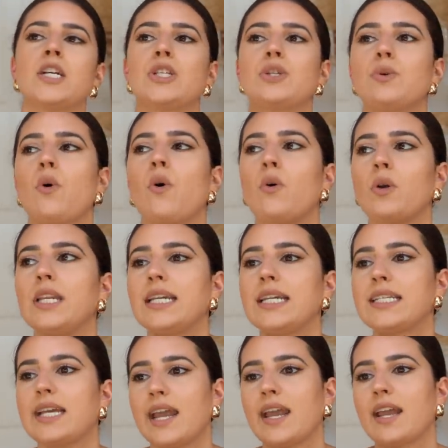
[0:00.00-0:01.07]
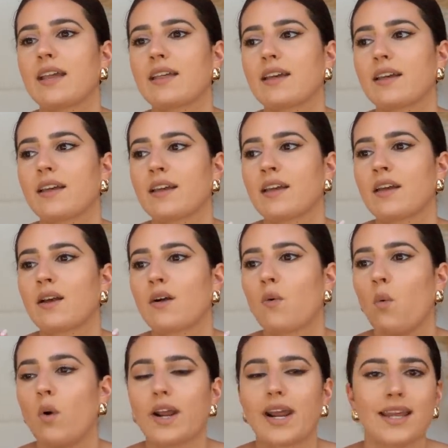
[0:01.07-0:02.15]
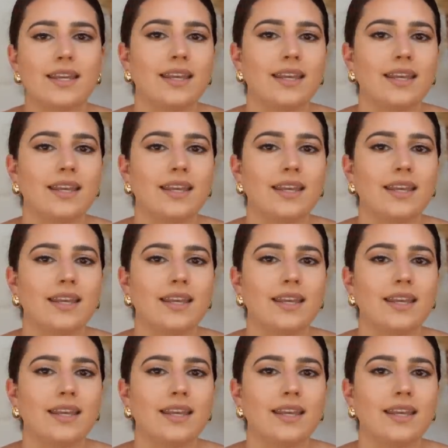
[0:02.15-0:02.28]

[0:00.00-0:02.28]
to only take what I